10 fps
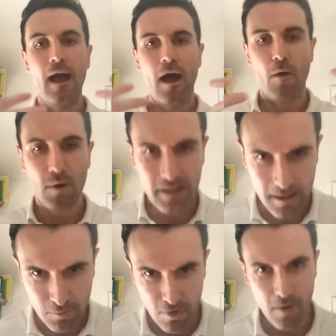I want to
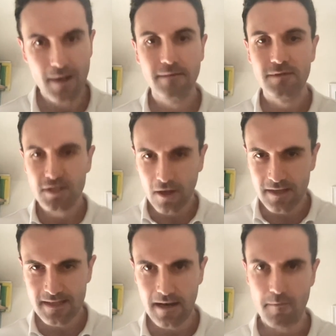keep growing.
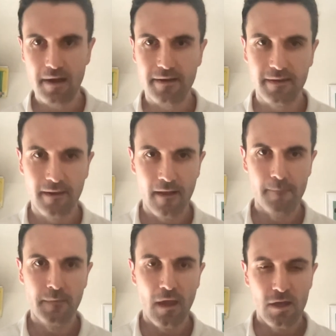Sky's the limit.
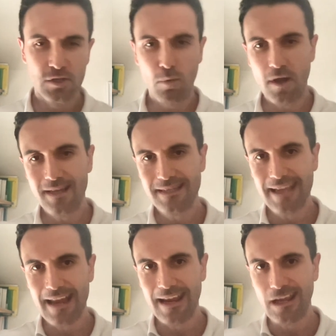So why is
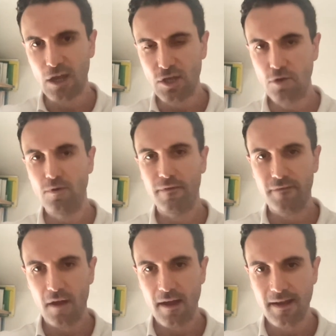getting a
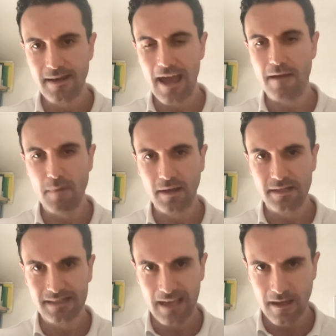unified naming
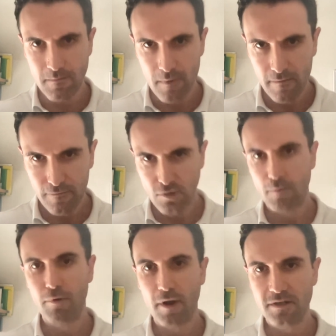scheme for your
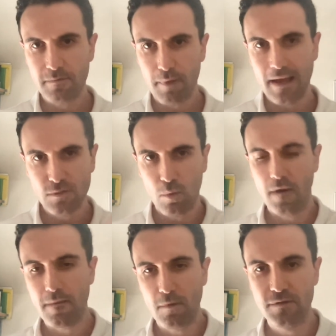product in place one
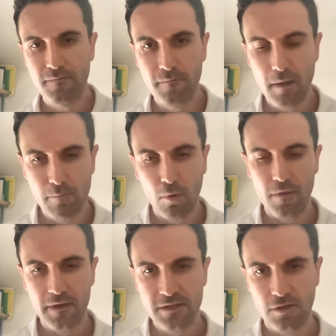of the most
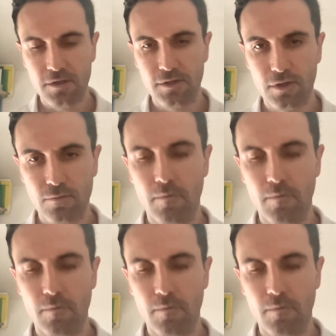important things you can do?